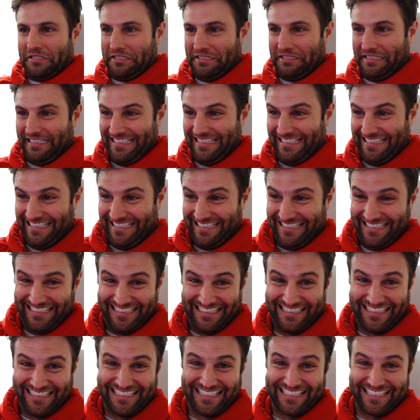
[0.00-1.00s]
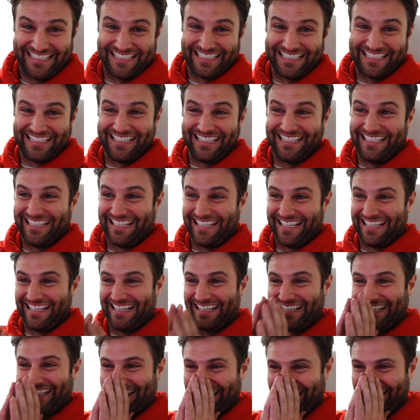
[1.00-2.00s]

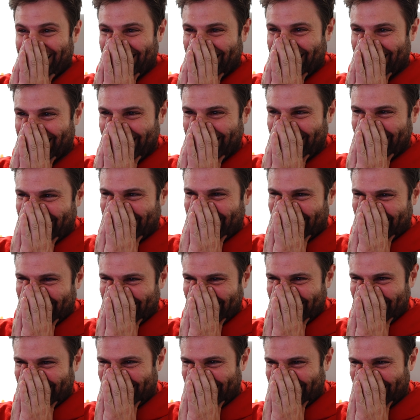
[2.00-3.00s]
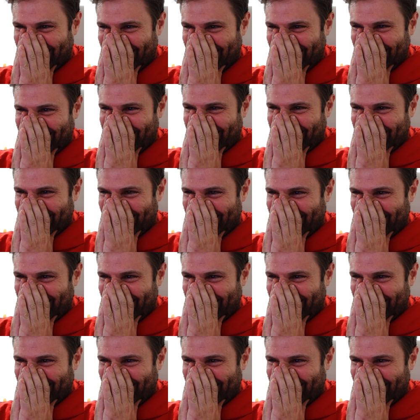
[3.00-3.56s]
[no speech]